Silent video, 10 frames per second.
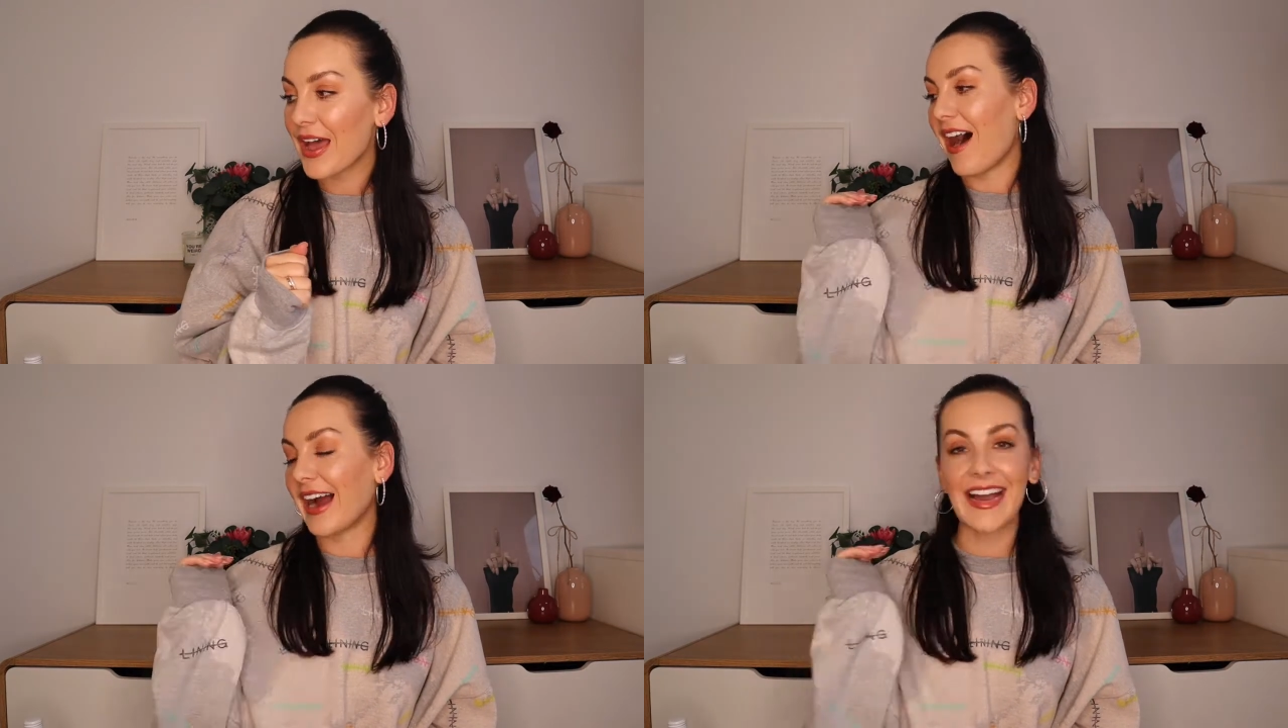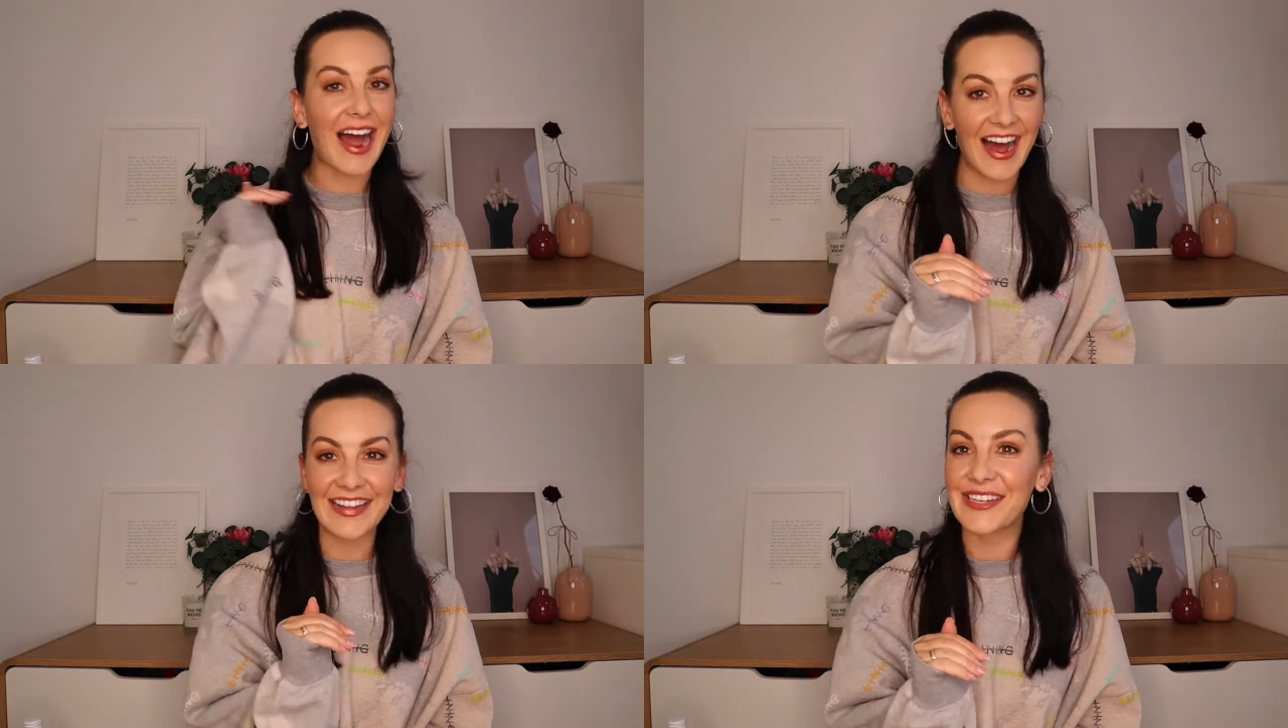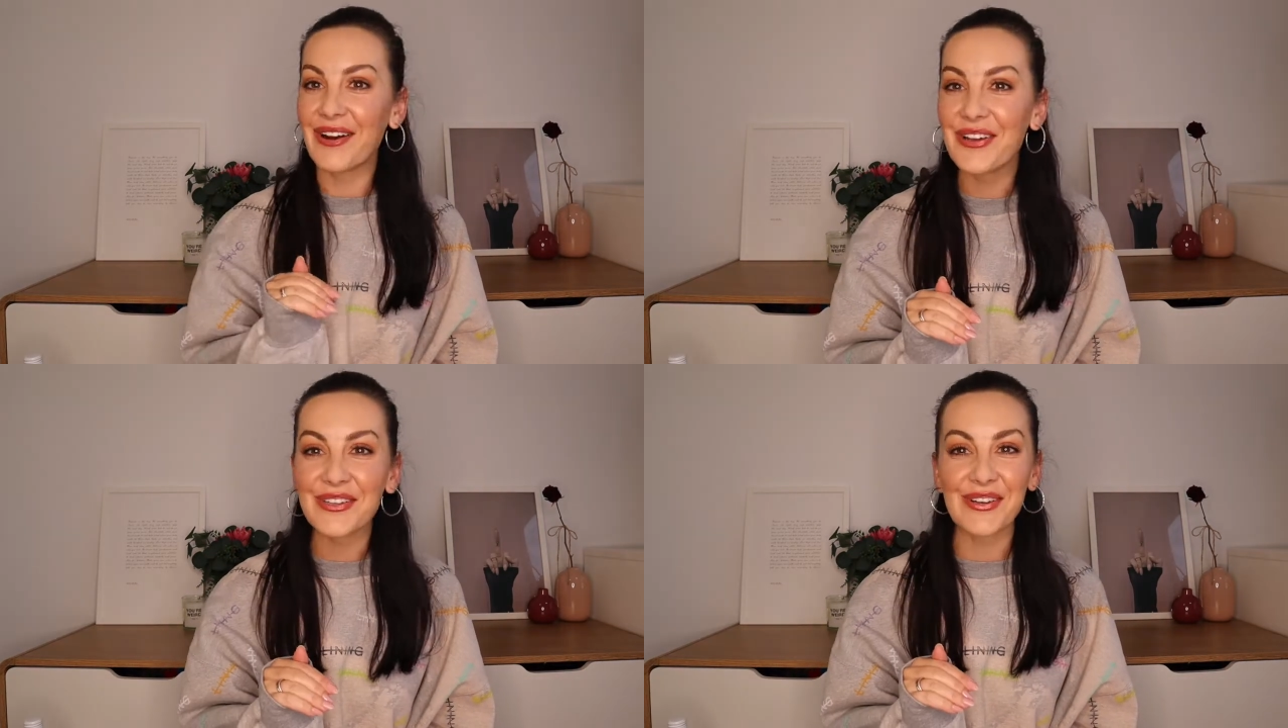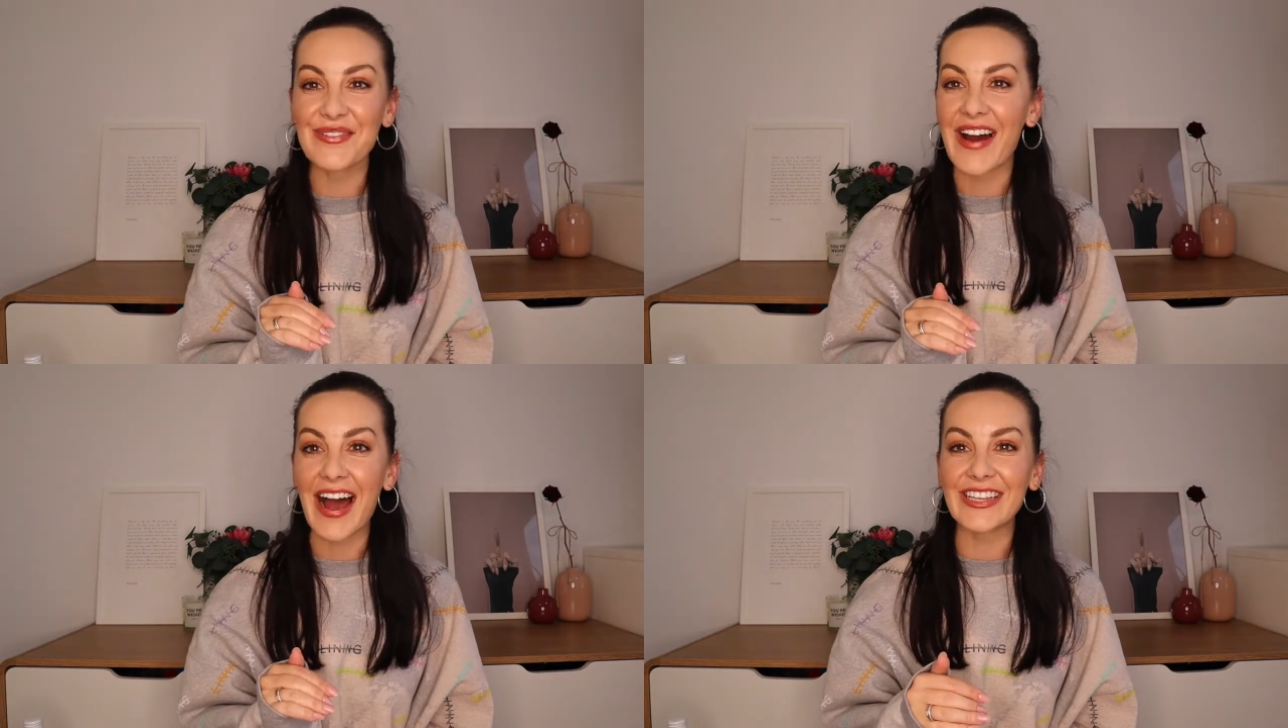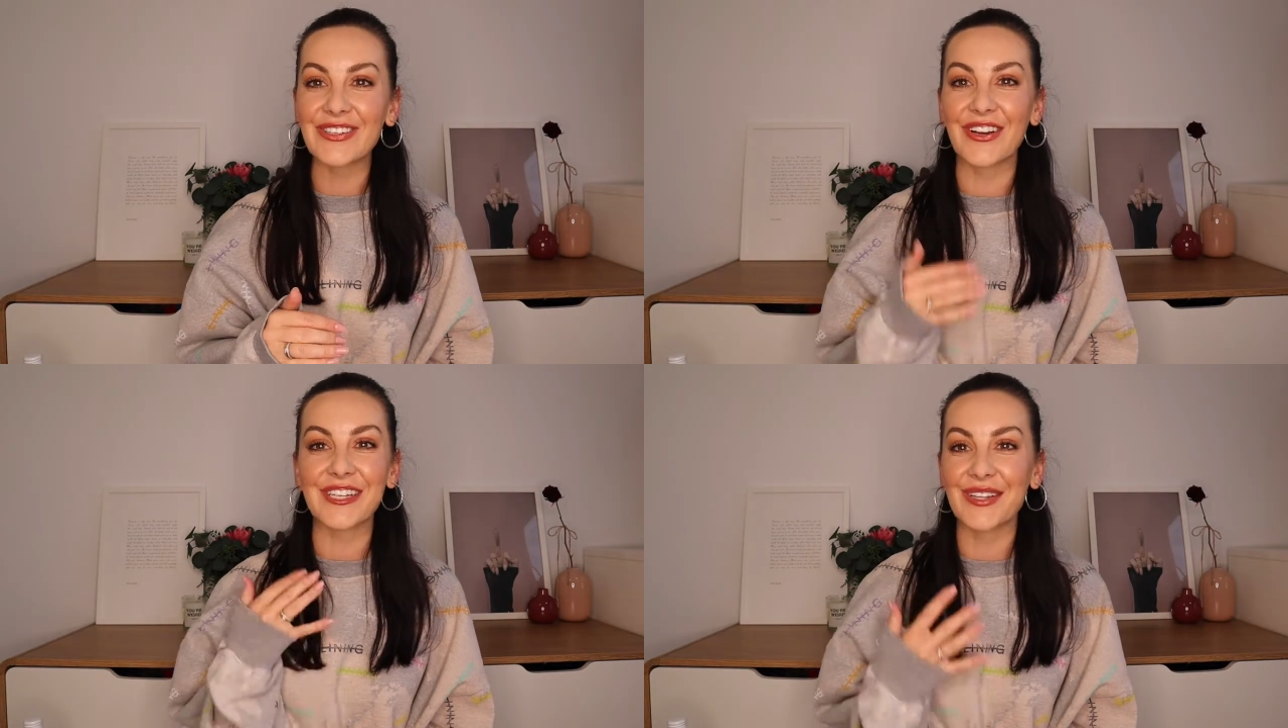I can't tell you too much
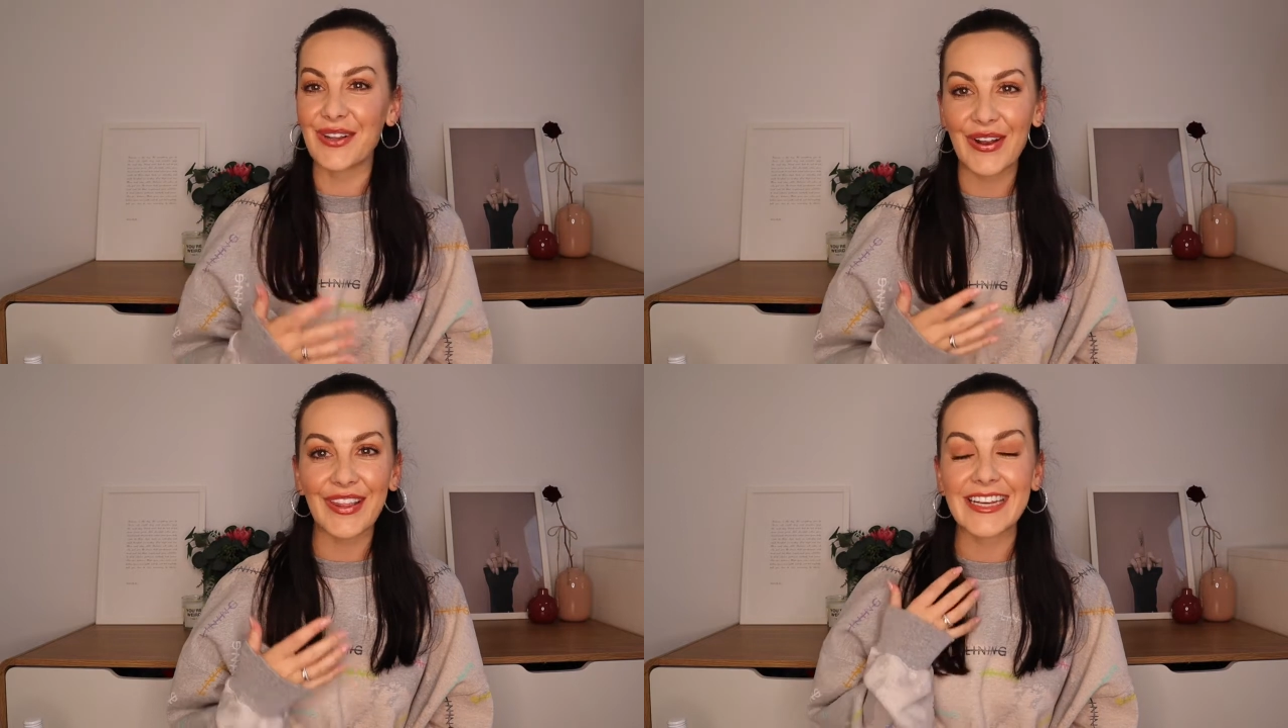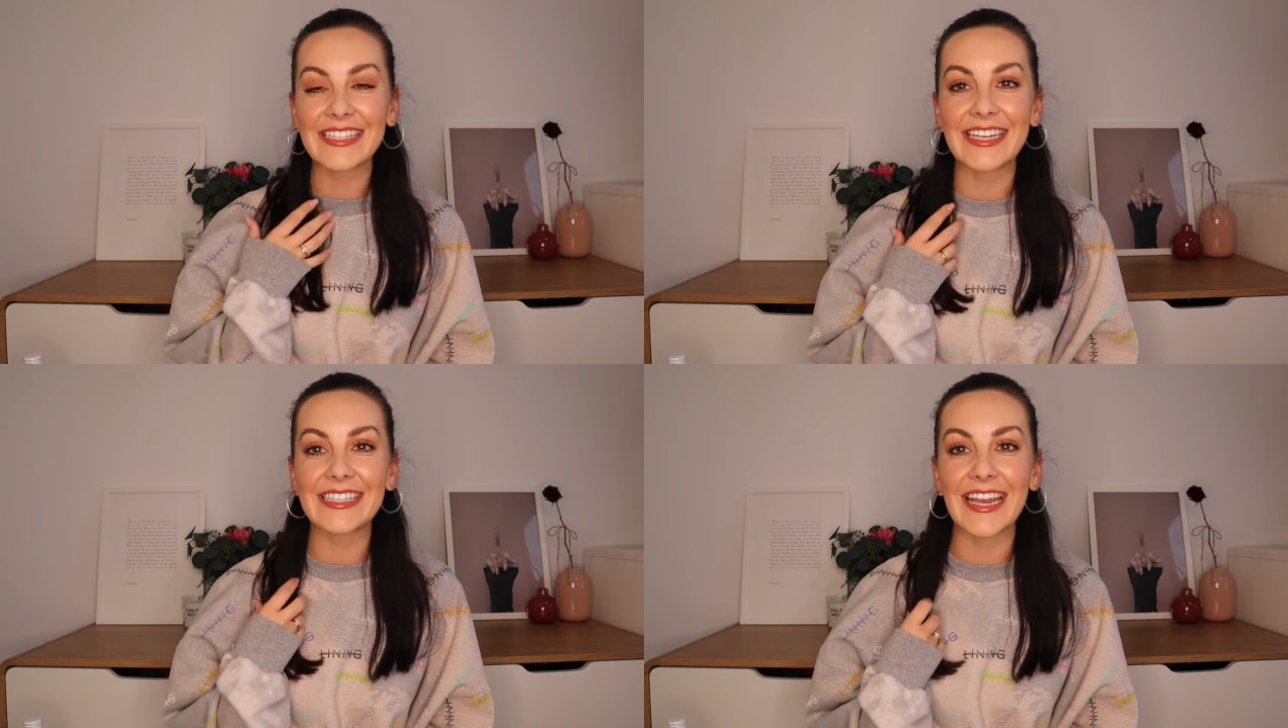because a lot of this is